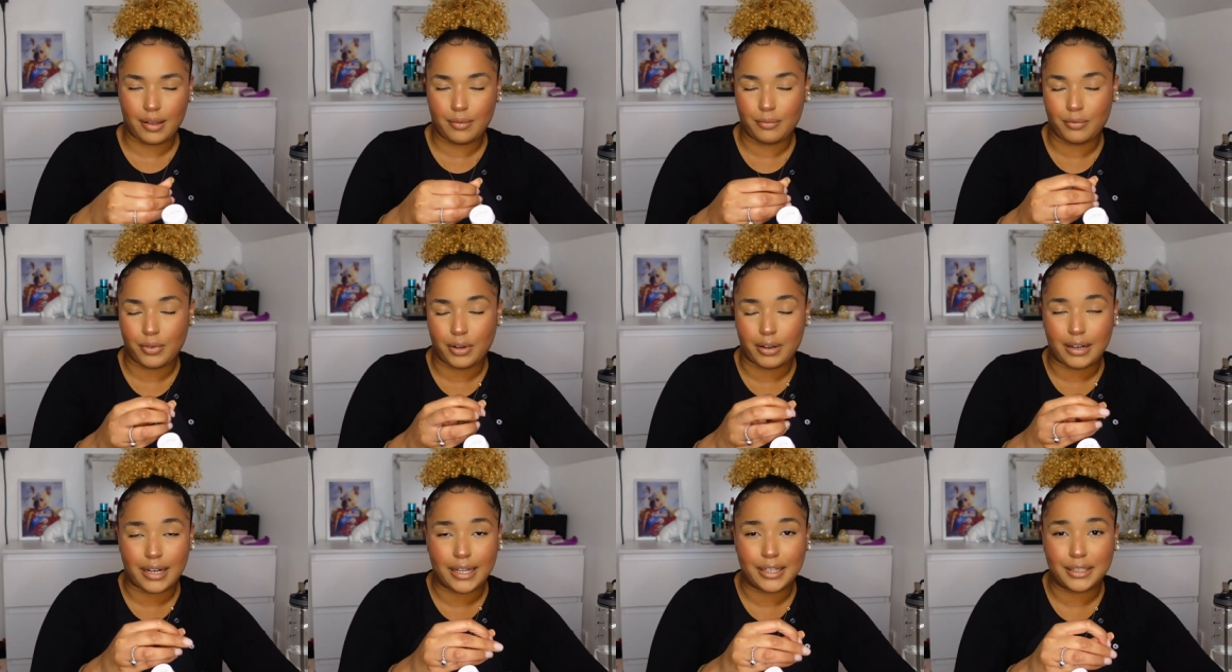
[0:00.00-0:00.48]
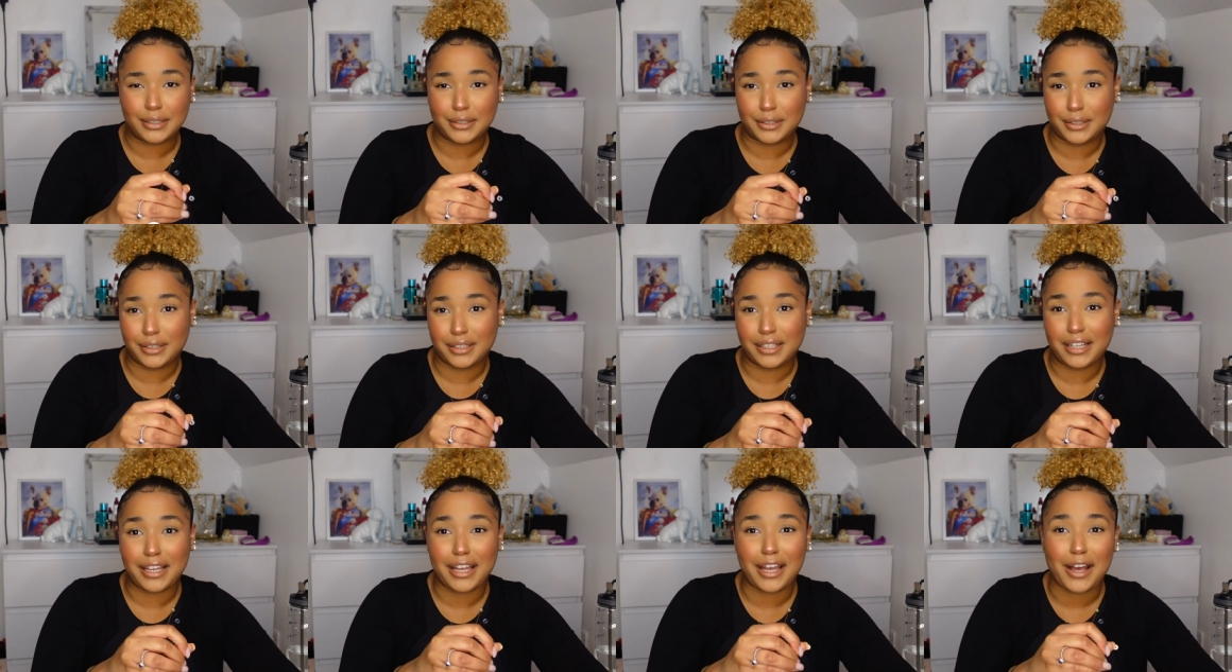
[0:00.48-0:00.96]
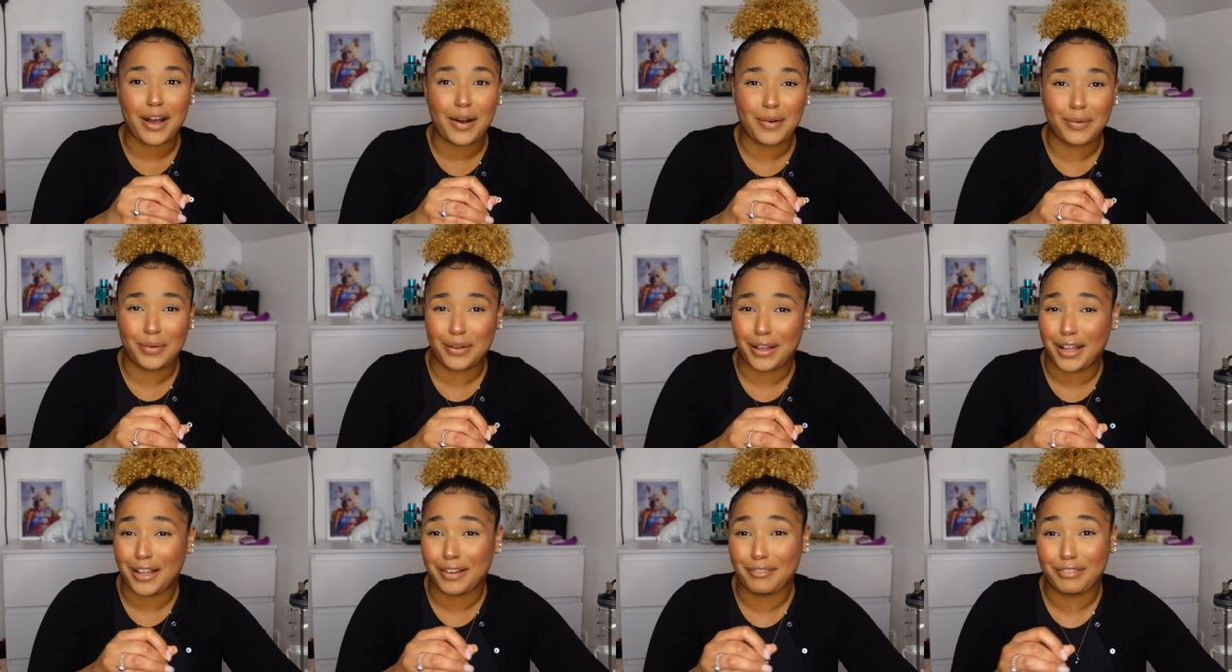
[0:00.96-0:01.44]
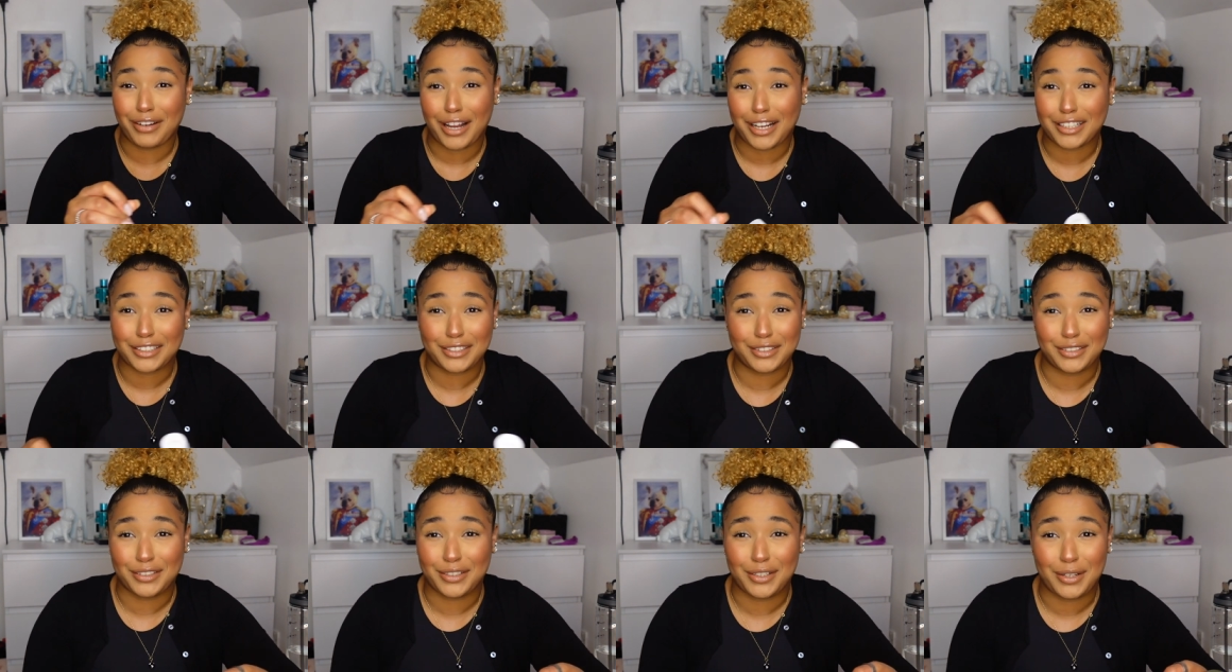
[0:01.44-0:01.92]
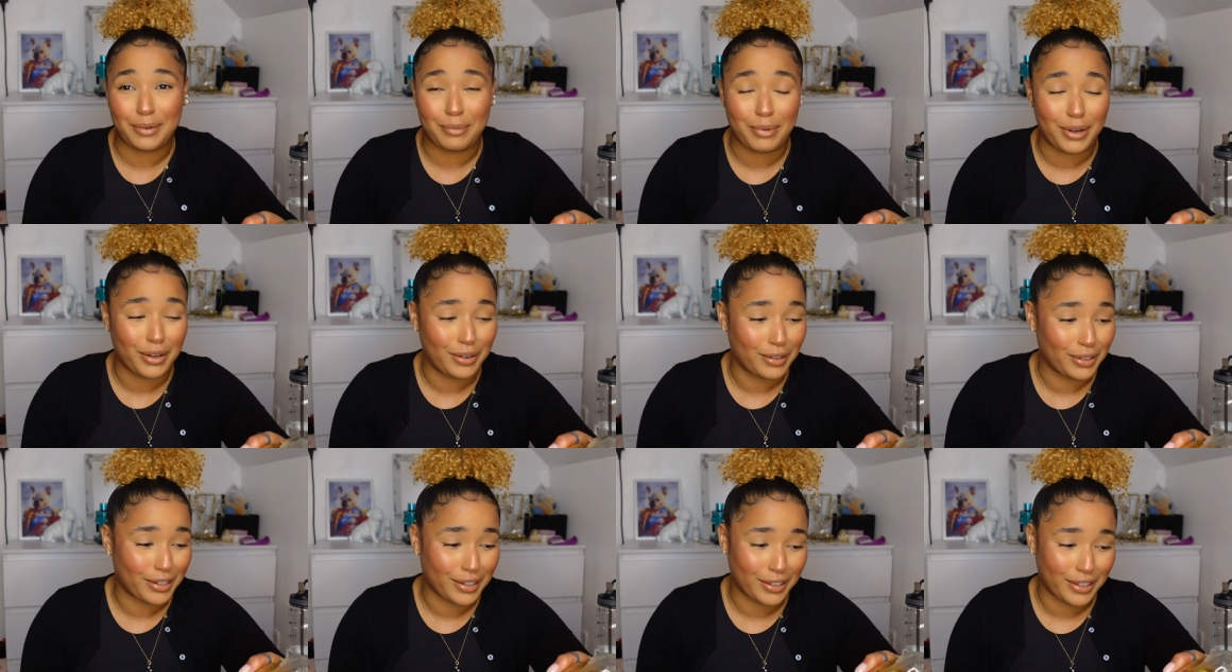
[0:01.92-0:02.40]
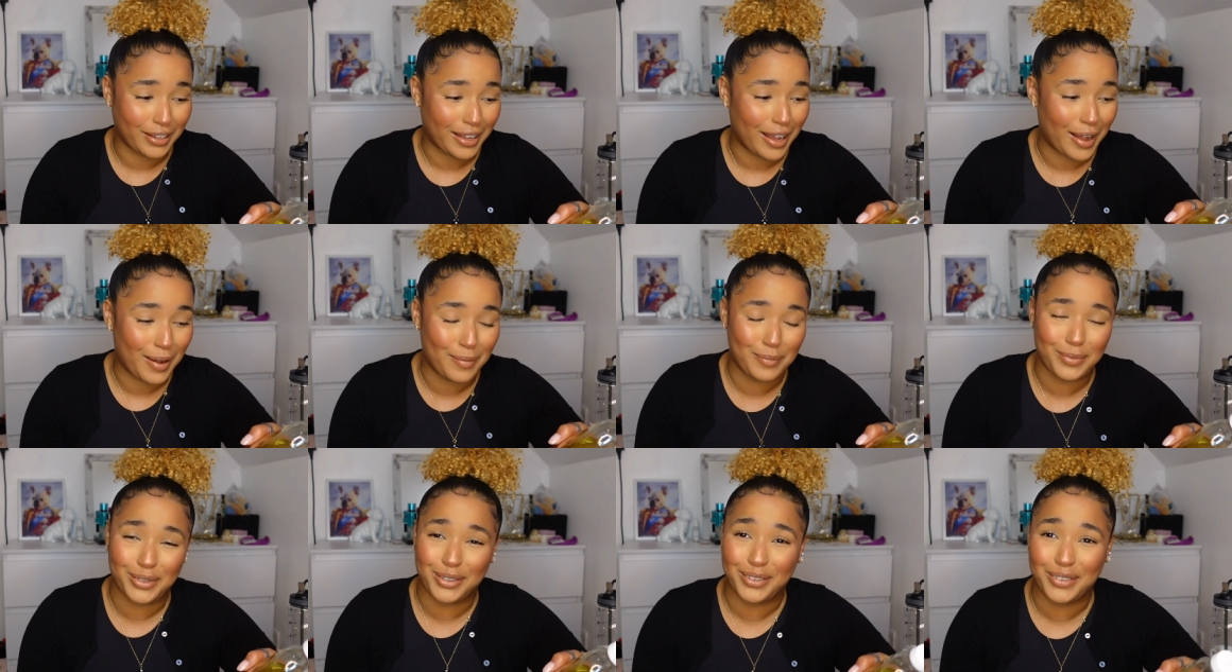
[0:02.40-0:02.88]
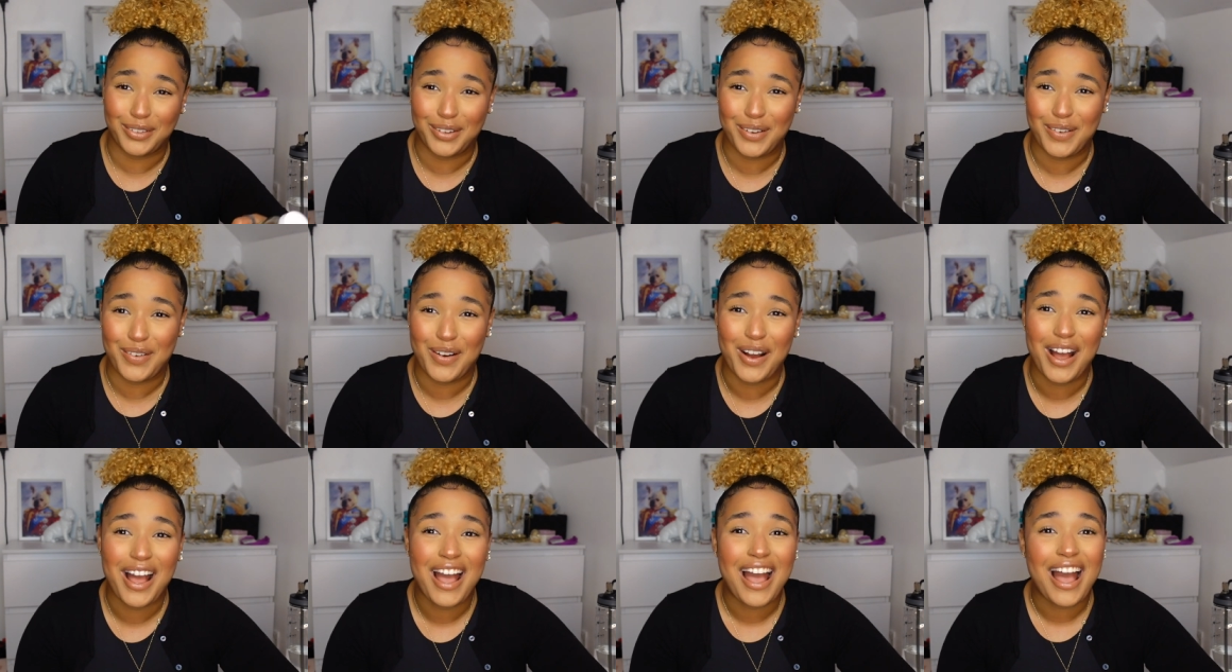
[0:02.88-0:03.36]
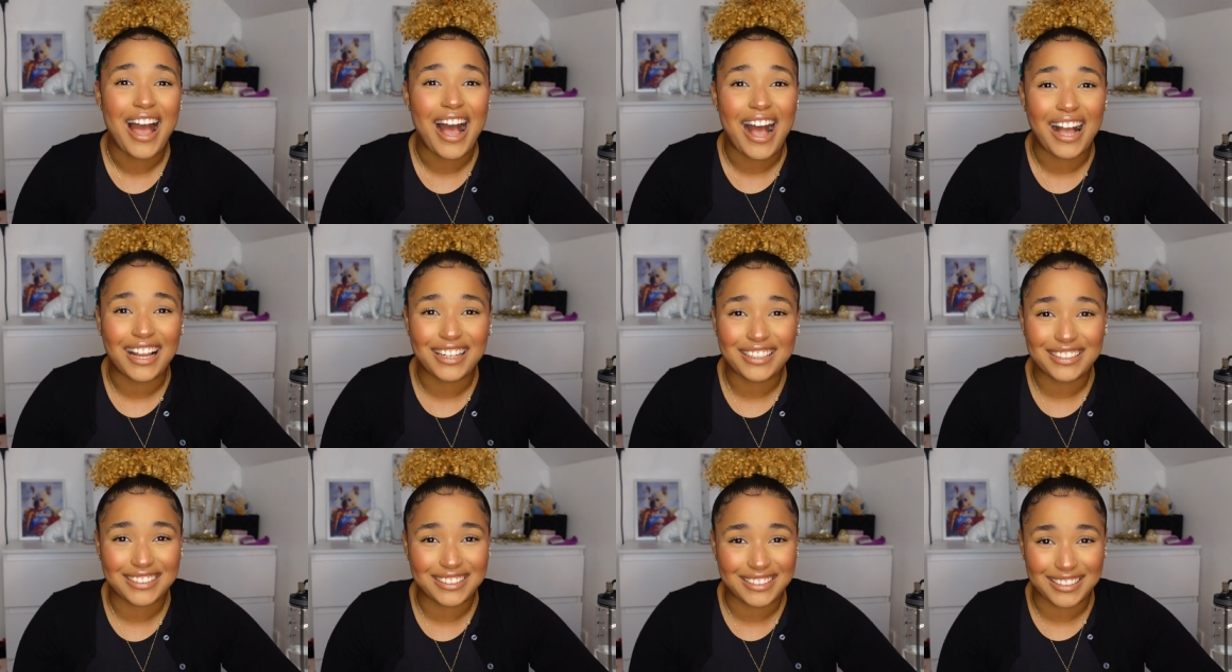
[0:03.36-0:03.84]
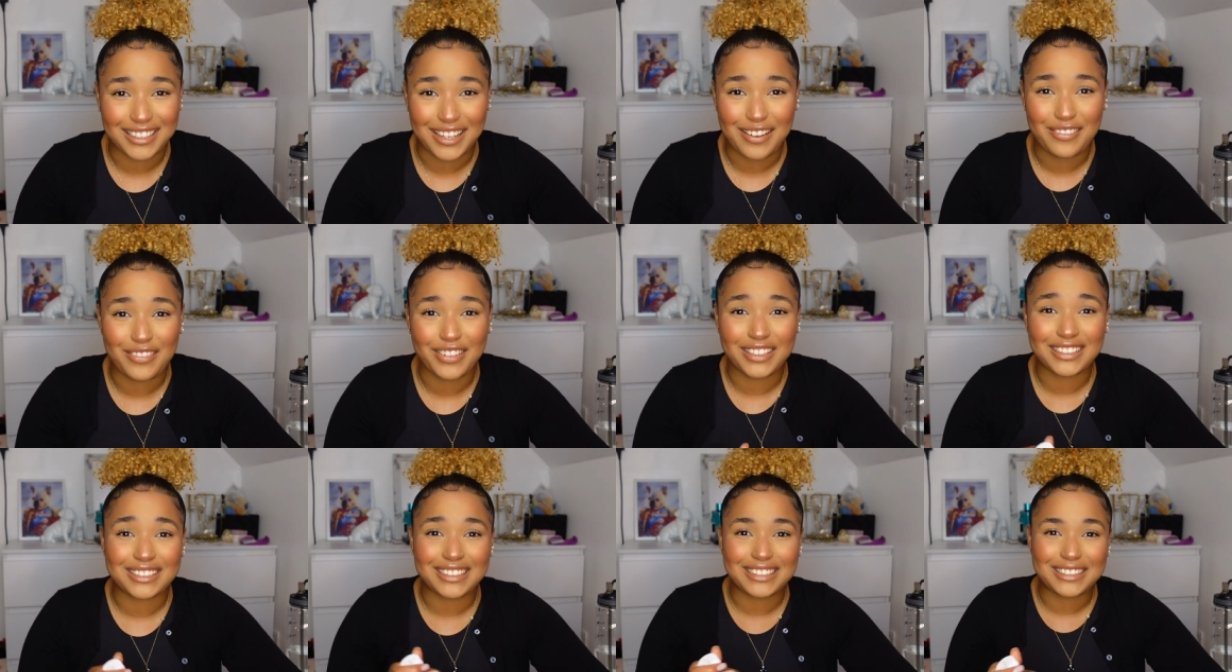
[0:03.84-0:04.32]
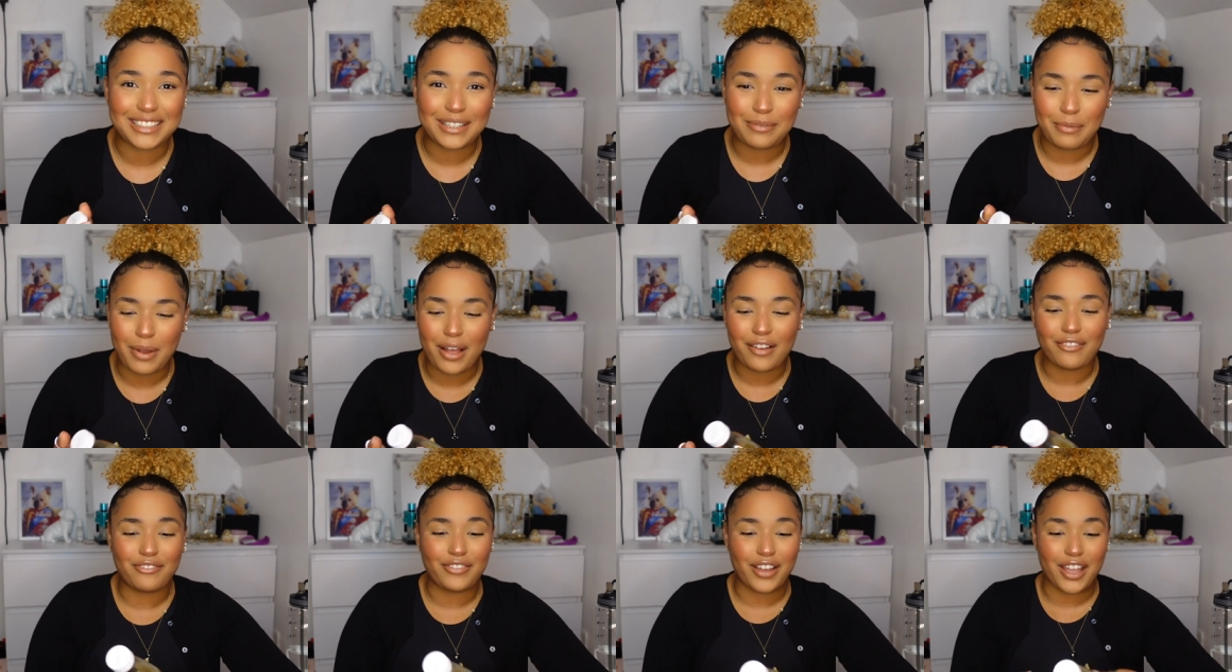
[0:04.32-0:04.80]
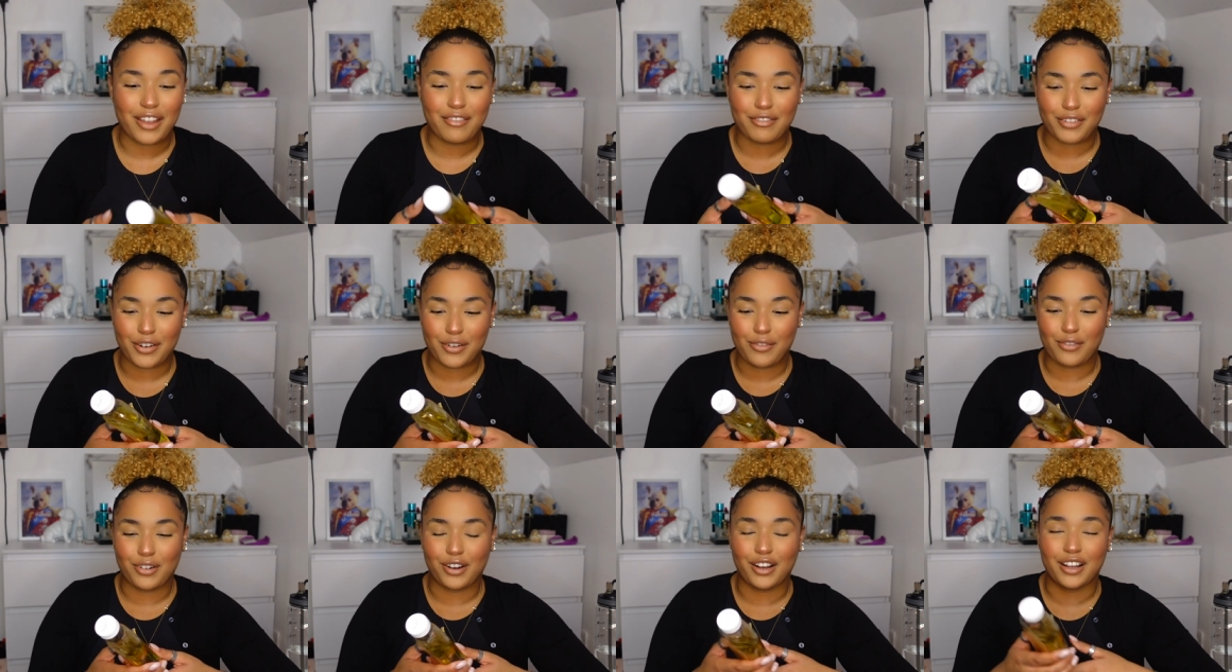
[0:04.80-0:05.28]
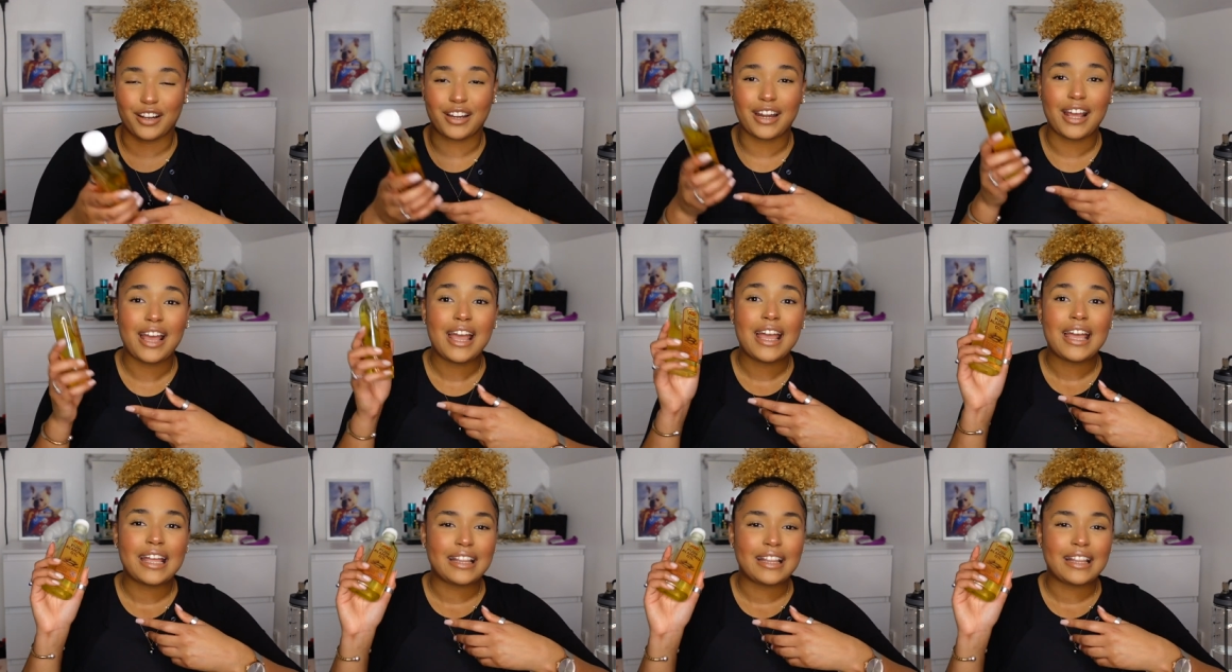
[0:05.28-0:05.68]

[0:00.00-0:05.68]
I actually don't know about almond oil. I just love it. It's literally my favorite one.